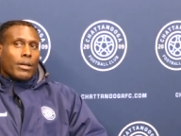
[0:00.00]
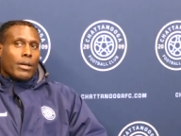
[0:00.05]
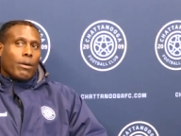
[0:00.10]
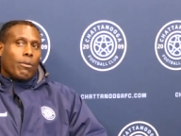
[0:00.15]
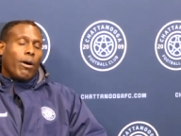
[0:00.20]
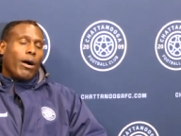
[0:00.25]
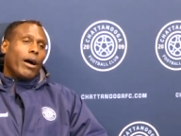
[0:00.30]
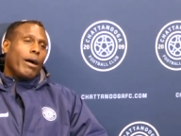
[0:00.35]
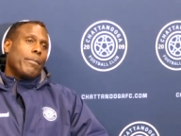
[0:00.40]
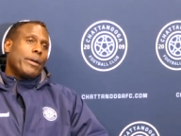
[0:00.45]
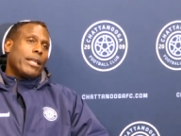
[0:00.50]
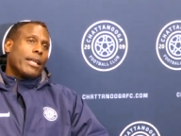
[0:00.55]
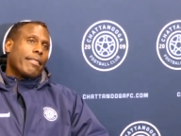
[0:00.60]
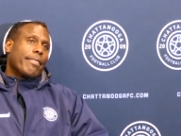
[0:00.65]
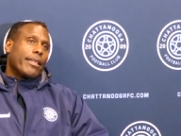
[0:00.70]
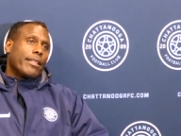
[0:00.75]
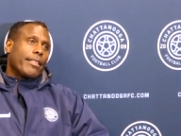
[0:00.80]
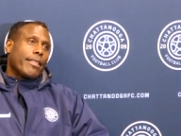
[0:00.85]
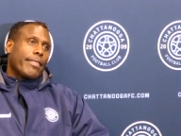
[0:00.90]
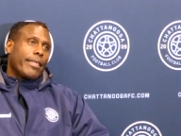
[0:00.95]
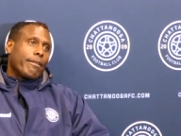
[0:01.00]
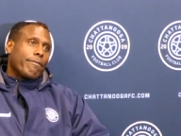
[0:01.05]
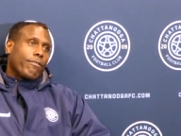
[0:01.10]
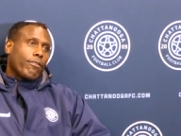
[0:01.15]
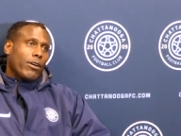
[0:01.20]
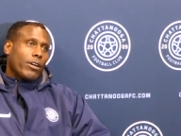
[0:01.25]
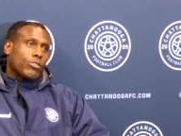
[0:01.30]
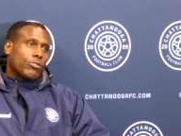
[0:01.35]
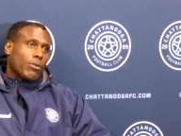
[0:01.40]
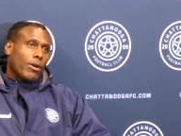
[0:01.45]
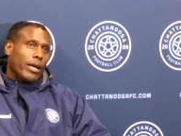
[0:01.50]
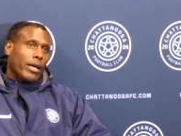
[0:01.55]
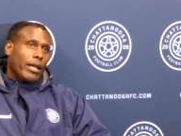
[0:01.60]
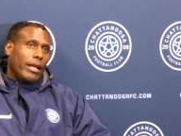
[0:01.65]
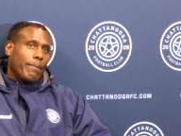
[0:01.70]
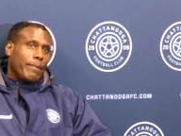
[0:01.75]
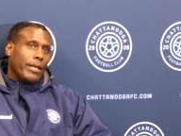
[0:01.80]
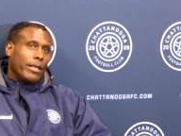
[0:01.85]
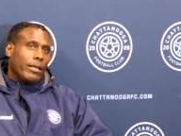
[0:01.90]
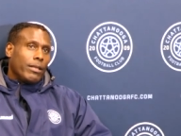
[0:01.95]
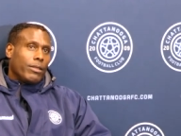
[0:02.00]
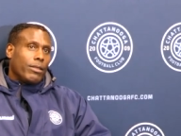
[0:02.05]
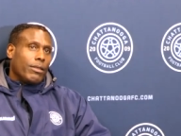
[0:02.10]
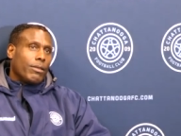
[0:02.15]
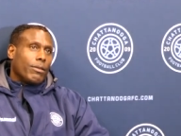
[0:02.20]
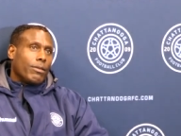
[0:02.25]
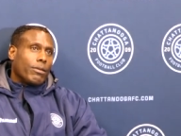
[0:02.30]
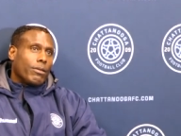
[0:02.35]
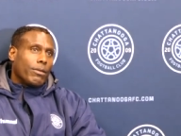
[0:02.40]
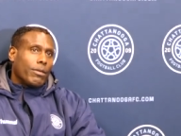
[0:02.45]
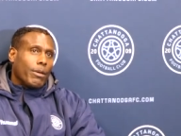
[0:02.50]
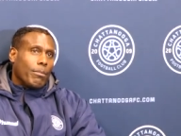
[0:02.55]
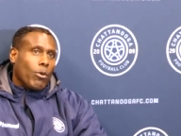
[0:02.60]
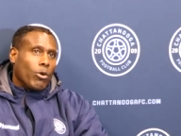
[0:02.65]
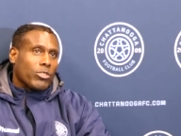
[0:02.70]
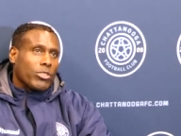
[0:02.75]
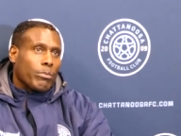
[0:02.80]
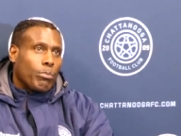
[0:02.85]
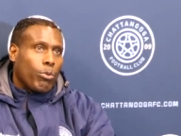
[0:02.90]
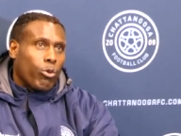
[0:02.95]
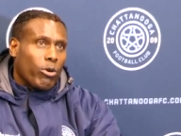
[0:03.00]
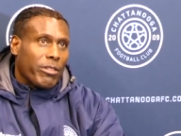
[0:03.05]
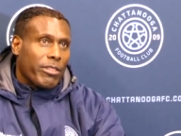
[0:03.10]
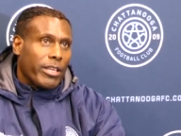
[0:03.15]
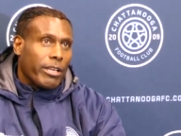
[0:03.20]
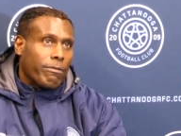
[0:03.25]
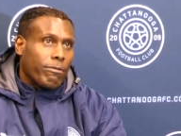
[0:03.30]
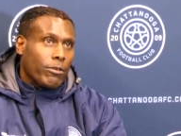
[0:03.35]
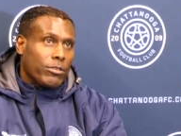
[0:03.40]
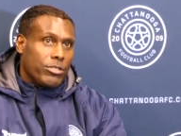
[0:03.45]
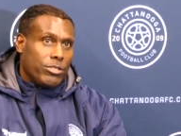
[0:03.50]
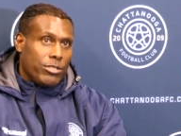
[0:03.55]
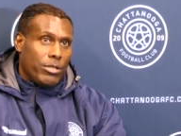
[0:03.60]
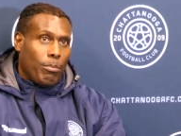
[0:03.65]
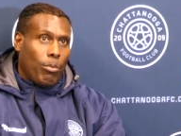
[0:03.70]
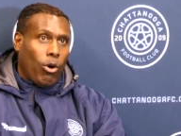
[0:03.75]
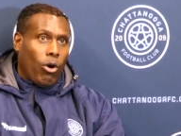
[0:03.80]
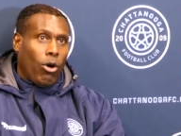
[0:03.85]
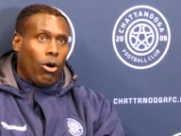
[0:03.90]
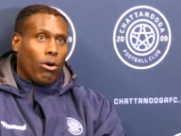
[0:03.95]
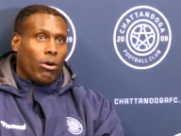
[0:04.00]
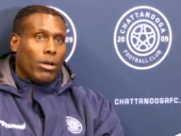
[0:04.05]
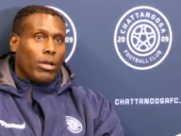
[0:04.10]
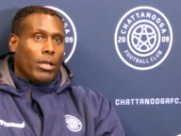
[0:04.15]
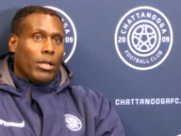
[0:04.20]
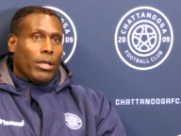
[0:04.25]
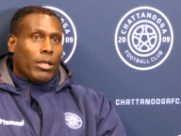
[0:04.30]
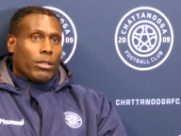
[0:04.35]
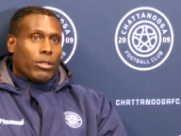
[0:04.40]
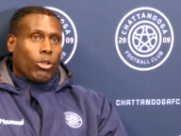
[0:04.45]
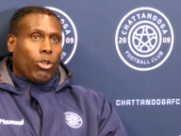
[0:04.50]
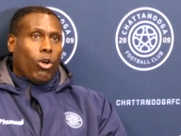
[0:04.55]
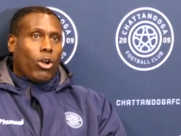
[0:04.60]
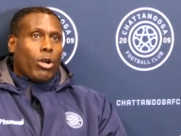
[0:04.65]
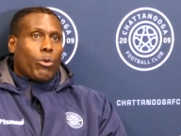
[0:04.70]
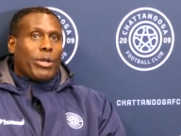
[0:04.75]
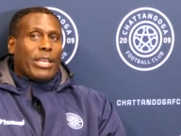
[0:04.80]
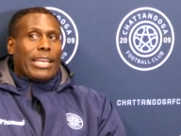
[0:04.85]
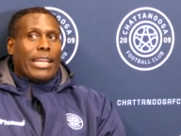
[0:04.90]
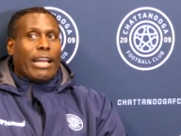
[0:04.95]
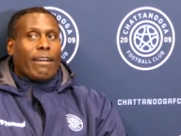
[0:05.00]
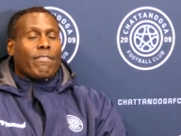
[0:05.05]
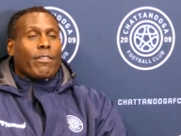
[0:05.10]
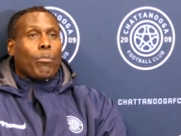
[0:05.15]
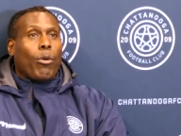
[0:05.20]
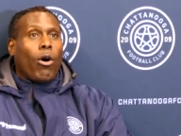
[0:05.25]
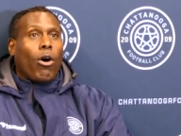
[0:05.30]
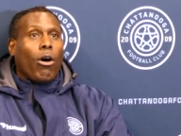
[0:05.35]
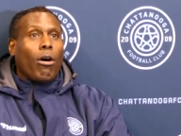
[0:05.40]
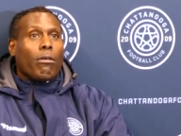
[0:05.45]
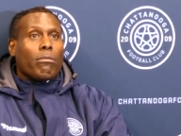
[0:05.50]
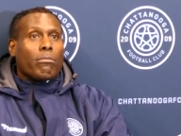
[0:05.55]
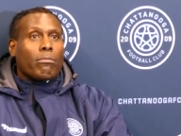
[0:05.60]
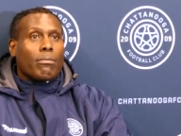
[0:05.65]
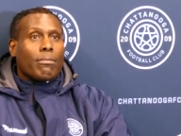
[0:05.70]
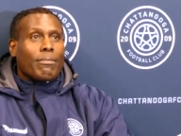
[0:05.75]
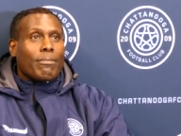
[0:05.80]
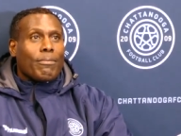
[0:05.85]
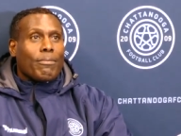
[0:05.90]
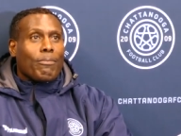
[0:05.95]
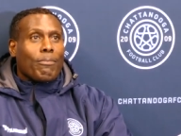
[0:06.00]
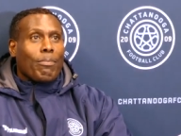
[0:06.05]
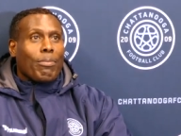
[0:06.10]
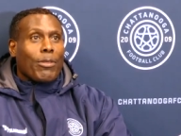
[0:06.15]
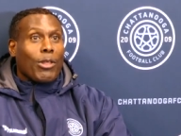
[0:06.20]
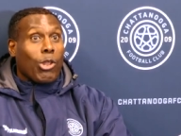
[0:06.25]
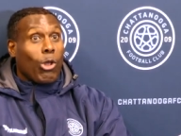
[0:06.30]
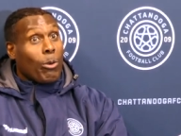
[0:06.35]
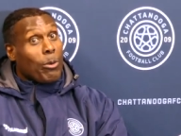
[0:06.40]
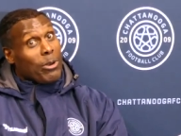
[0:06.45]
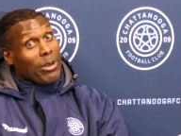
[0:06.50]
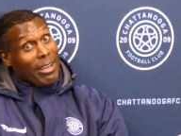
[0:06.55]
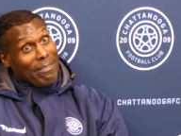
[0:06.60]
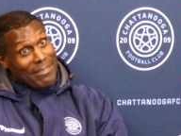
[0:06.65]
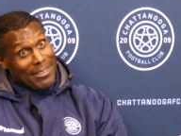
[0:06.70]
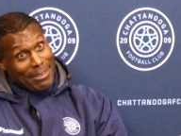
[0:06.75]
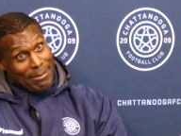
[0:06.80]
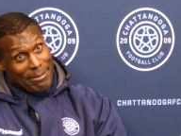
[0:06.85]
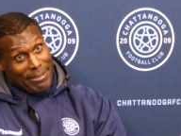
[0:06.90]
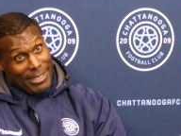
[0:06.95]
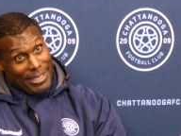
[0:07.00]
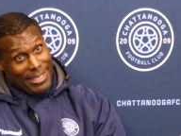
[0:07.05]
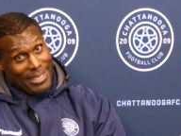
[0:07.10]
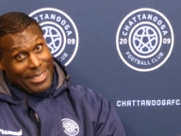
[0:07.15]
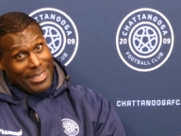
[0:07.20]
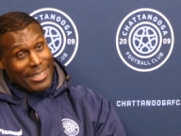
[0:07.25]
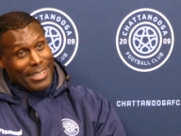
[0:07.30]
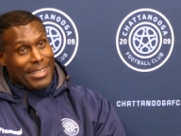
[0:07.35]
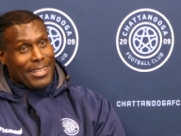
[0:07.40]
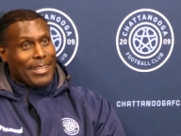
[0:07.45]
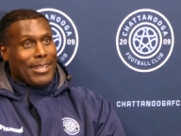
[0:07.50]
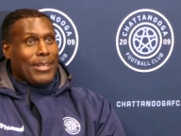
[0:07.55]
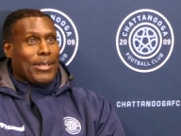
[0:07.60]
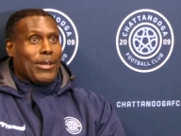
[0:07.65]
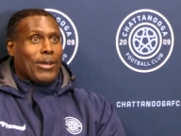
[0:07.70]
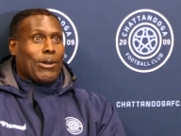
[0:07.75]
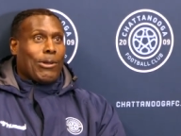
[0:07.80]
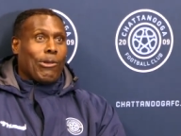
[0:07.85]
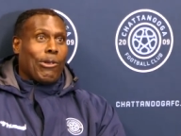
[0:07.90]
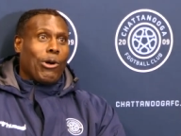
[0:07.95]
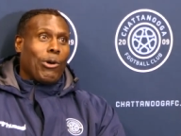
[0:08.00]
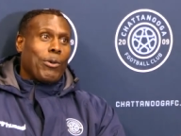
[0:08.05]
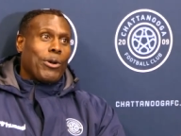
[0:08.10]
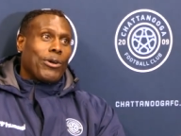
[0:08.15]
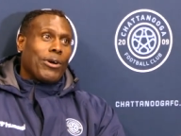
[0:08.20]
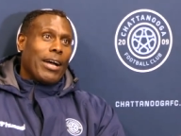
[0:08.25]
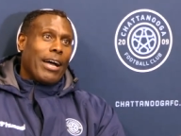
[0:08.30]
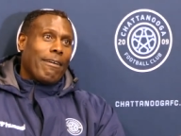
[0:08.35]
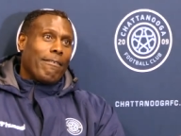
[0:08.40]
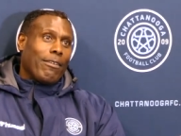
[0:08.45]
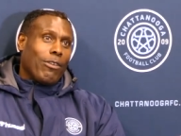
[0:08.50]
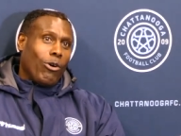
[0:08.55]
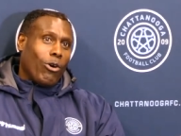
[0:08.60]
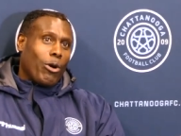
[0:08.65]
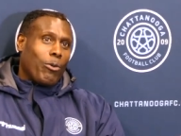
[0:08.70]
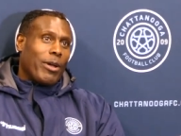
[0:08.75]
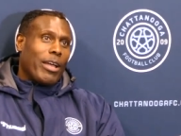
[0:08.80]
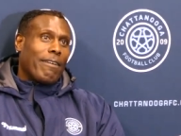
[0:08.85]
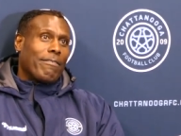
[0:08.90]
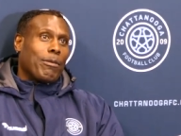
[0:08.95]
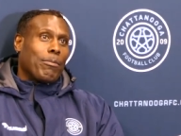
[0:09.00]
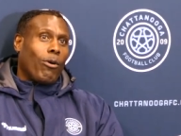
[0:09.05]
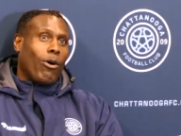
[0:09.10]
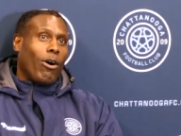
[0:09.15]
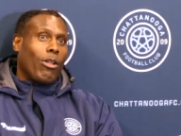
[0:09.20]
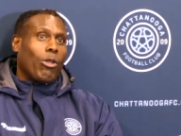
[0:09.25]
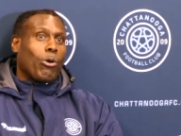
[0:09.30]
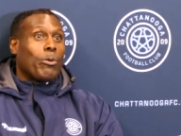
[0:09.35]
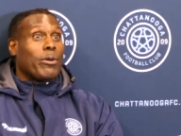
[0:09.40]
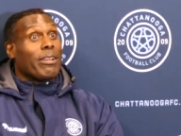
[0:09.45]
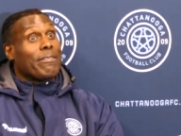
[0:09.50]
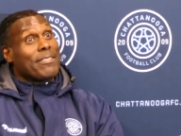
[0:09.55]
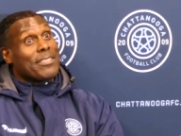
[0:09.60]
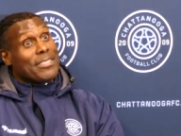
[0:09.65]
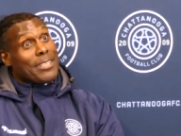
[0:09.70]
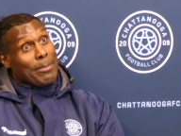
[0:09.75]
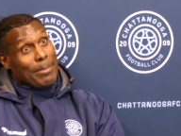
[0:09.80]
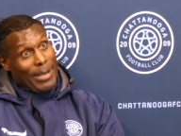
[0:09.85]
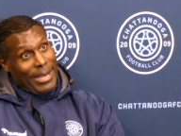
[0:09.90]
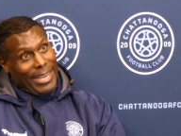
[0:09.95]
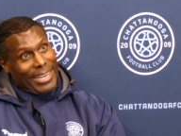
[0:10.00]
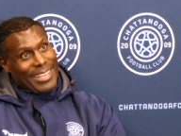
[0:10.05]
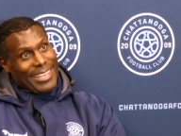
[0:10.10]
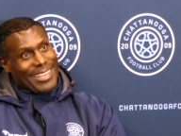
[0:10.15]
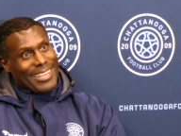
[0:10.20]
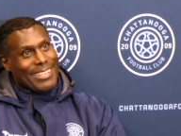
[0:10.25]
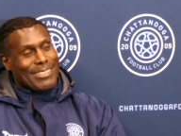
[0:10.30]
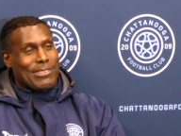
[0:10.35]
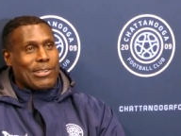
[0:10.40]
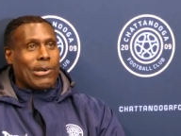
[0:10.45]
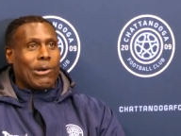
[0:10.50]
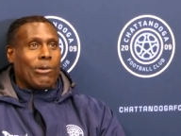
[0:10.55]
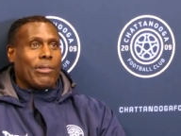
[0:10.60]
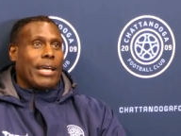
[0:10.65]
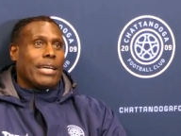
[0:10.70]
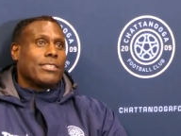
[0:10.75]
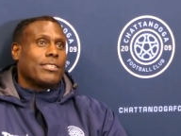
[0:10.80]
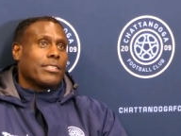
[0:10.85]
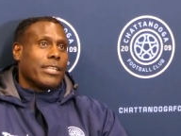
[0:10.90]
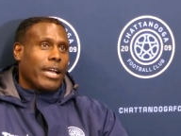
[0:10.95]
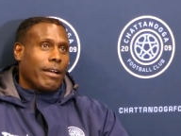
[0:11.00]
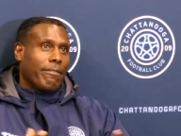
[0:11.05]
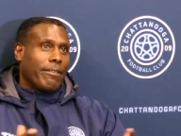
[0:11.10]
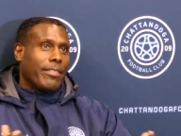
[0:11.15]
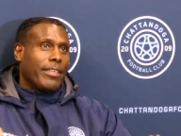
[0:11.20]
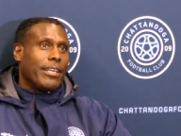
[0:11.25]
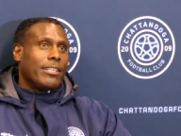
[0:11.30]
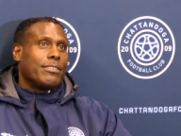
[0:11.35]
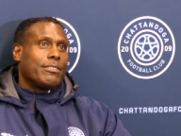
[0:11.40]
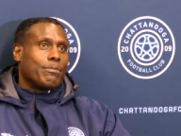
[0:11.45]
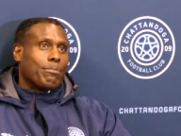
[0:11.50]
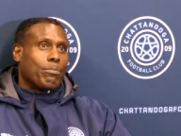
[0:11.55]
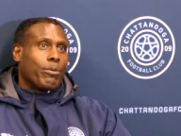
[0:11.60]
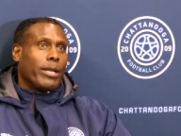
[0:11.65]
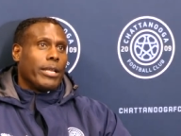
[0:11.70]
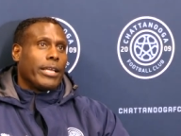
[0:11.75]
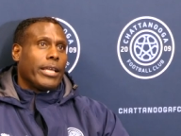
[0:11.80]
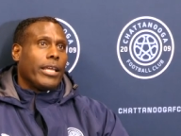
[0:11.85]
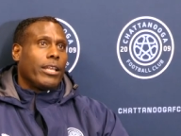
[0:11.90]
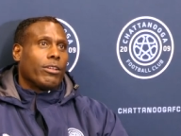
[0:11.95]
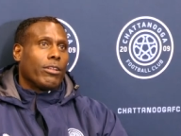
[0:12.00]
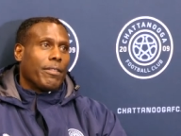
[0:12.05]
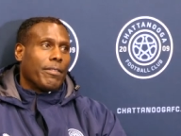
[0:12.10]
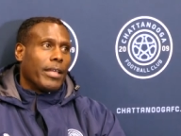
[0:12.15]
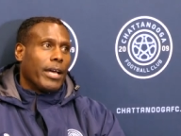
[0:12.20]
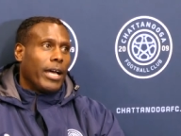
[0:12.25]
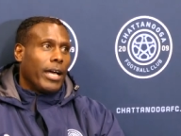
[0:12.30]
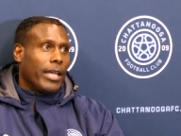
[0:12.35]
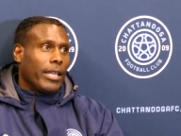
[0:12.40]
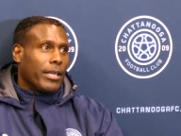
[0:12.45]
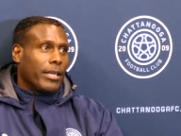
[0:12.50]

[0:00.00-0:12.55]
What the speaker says: Well, I mean, I think the thing for us, right, I mean, the most important thing for us is the ball. The longer we can have the ball, the longer we don't have to defend. The longer we don't have, longer we have the ball, the longer we have to sit back. So that's everything's predicated on that.